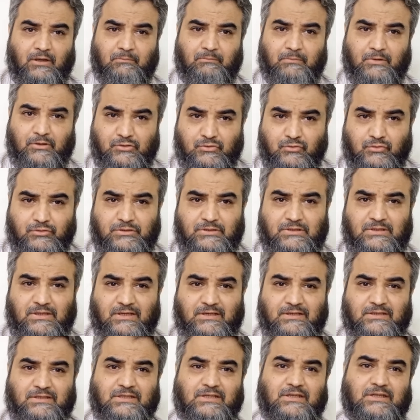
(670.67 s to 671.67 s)
But usually
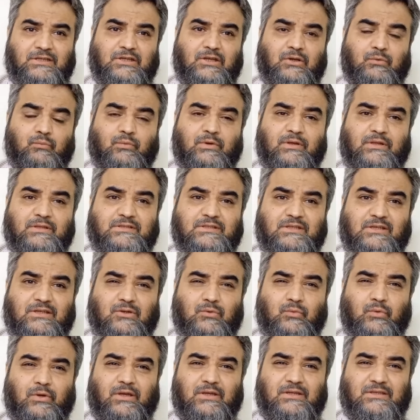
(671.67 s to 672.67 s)
anterior ones are
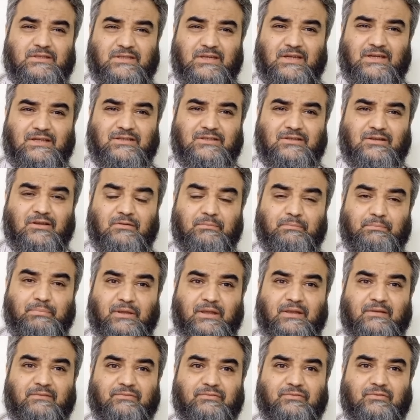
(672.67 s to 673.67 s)
quite tender,
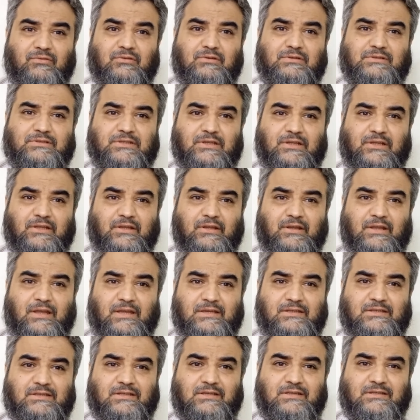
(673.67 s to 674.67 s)
painful
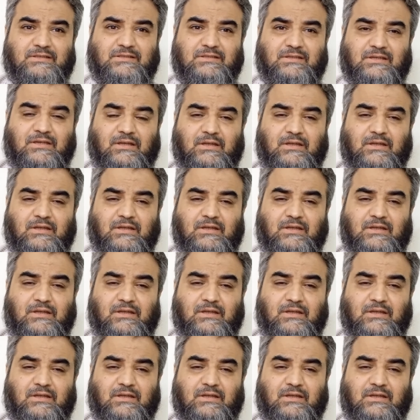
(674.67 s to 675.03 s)
scleritis